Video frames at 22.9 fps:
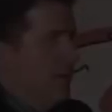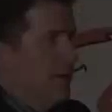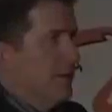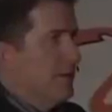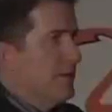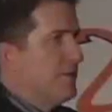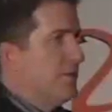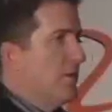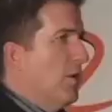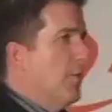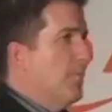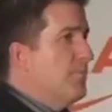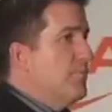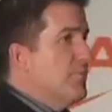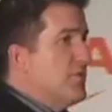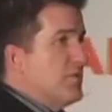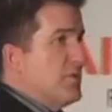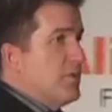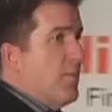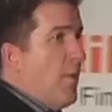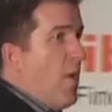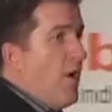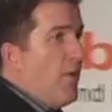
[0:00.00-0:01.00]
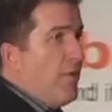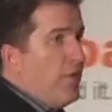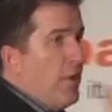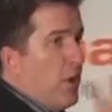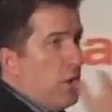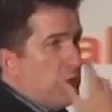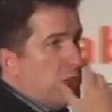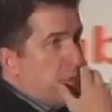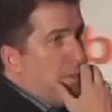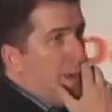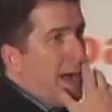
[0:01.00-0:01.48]
So small
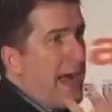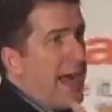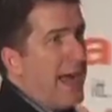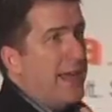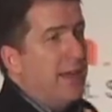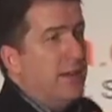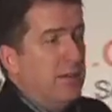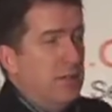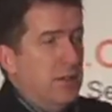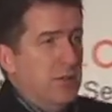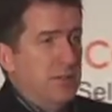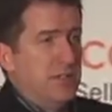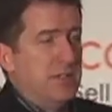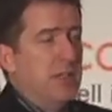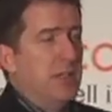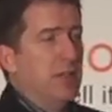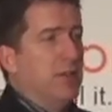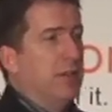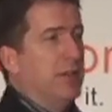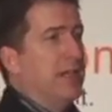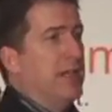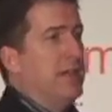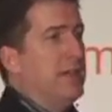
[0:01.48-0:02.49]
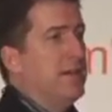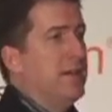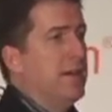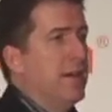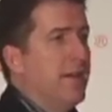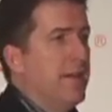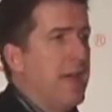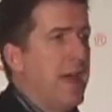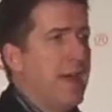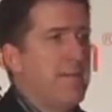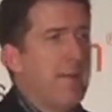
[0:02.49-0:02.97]
folks buy utility,
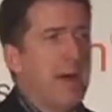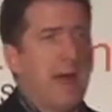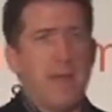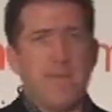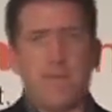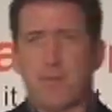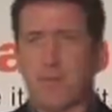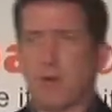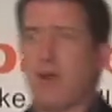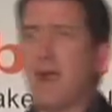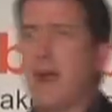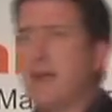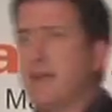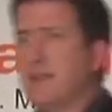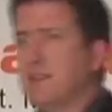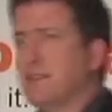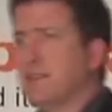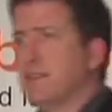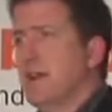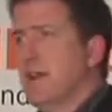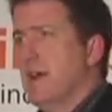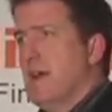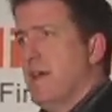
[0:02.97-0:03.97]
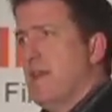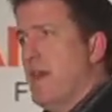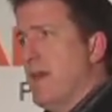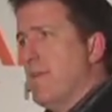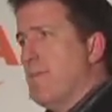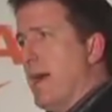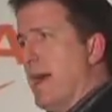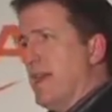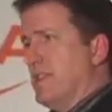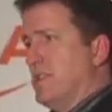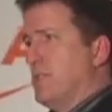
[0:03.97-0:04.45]
they buy price,
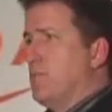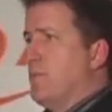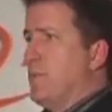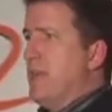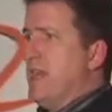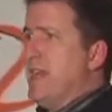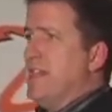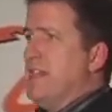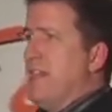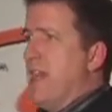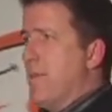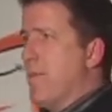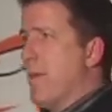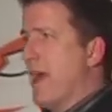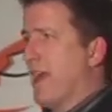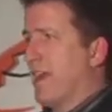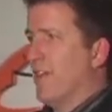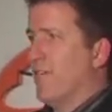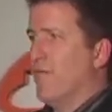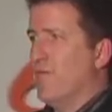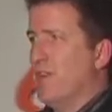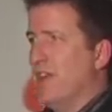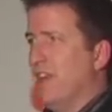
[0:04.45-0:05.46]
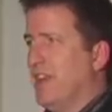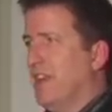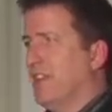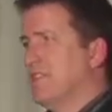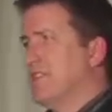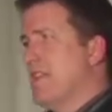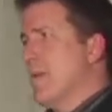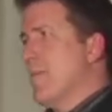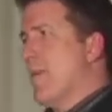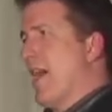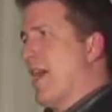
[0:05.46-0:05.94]
they buy speed, they buy
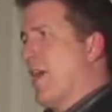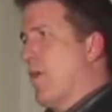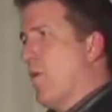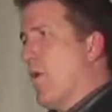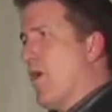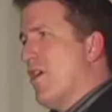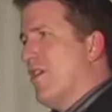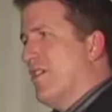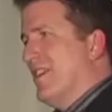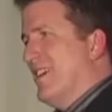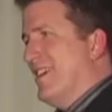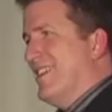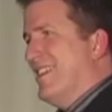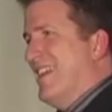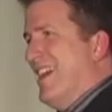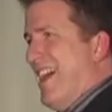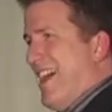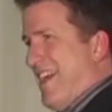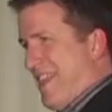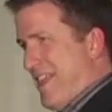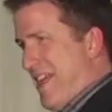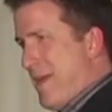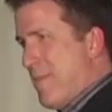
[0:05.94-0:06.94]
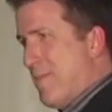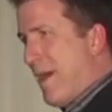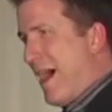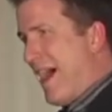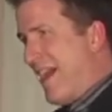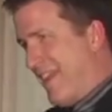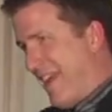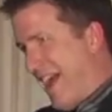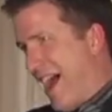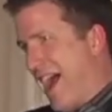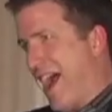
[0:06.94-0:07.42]
convenience, they buy quality. They
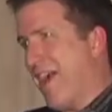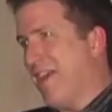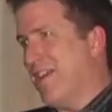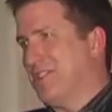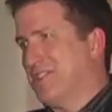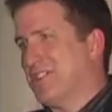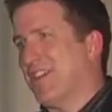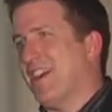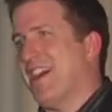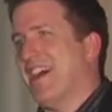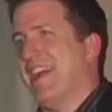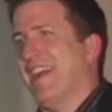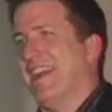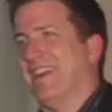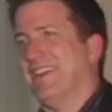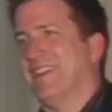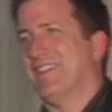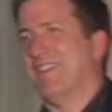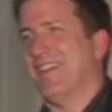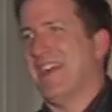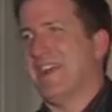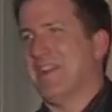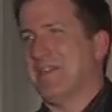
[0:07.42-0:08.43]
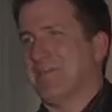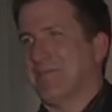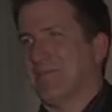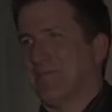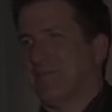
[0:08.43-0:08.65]
buy the iron triangle, right?